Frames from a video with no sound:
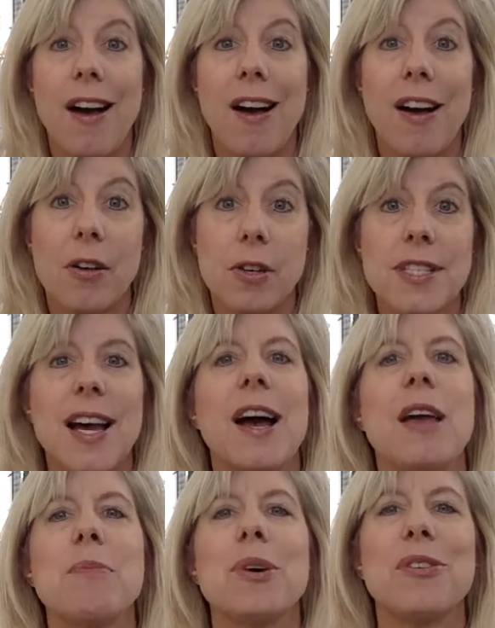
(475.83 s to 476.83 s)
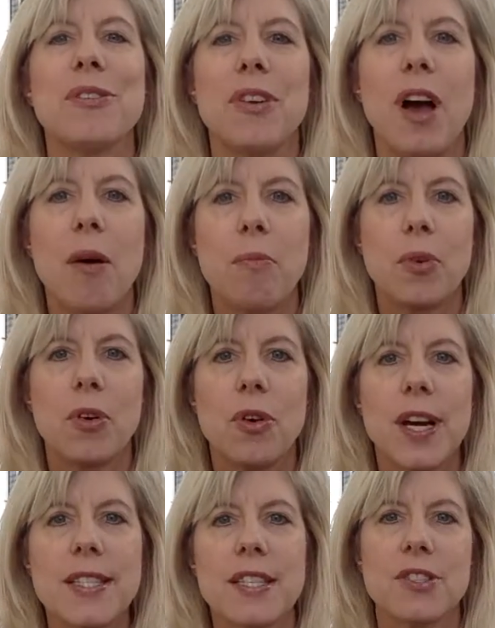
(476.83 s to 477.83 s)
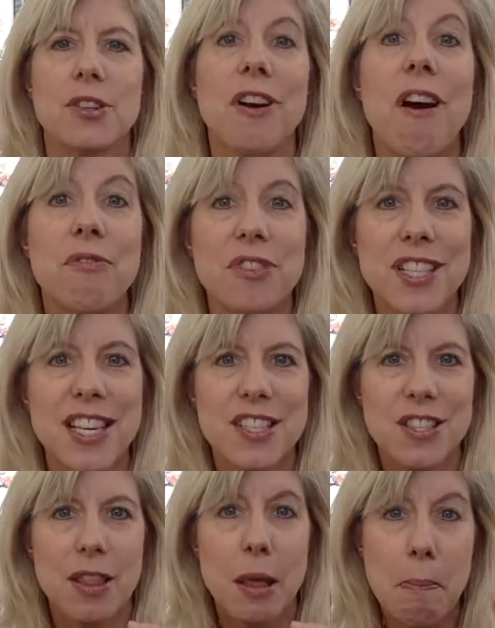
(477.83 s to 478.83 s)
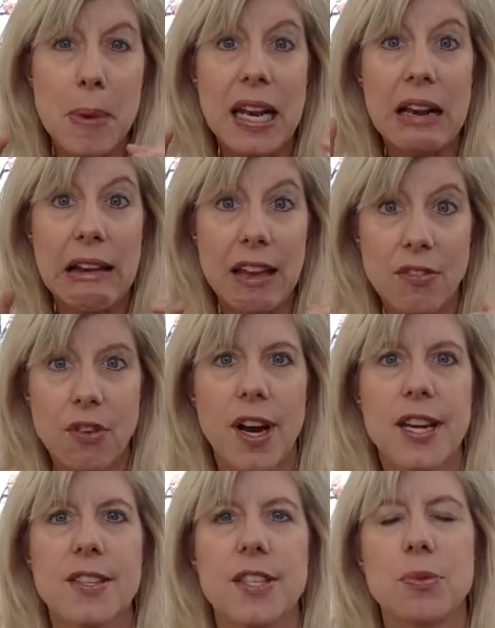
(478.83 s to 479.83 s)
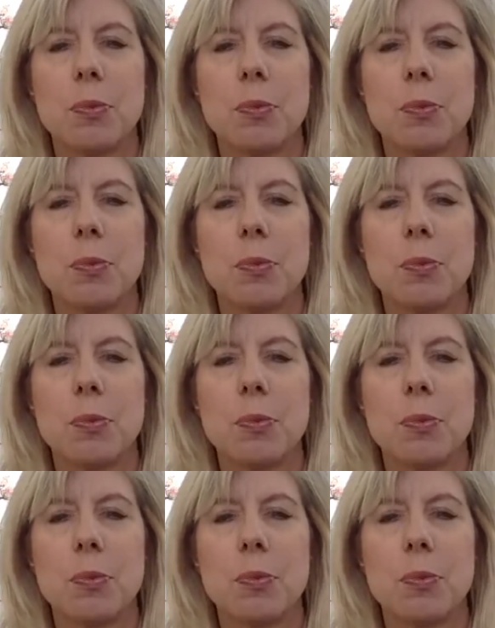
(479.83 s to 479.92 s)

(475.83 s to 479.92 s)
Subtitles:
a time of crisis or confrontation, the midlife crisis,